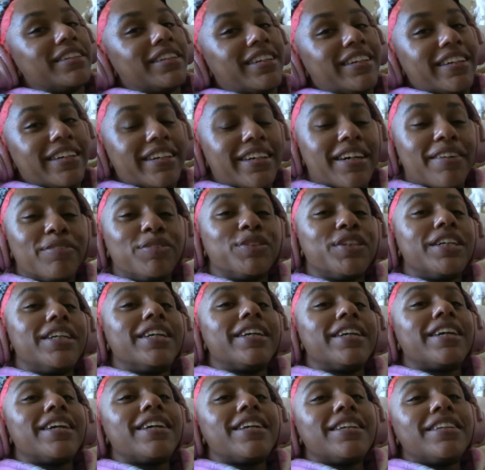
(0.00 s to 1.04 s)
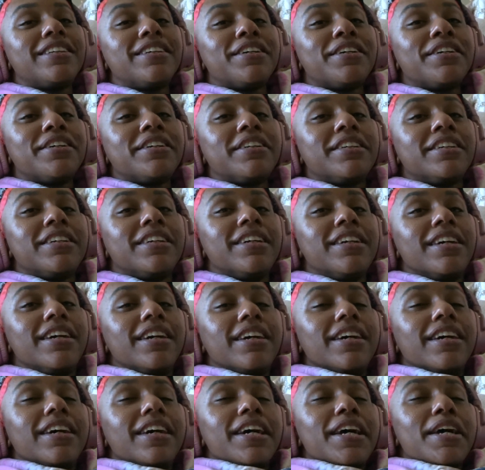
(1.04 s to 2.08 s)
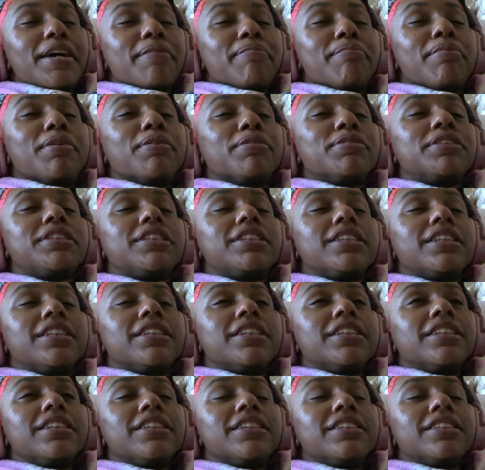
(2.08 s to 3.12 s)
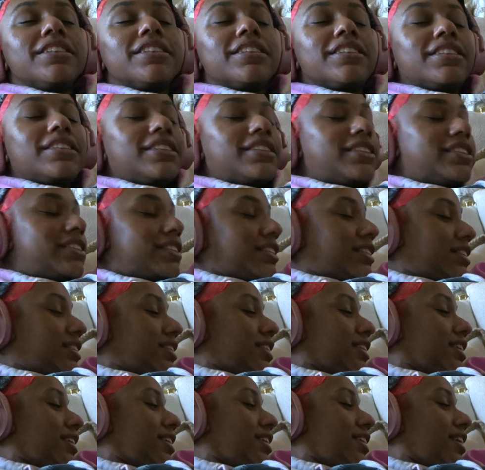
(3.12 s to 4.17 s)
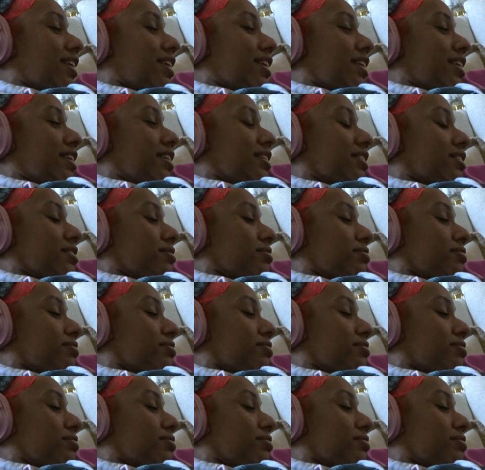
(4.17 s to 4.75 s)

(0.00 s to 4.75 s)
Like, I'm trying to get it done and post it tonight.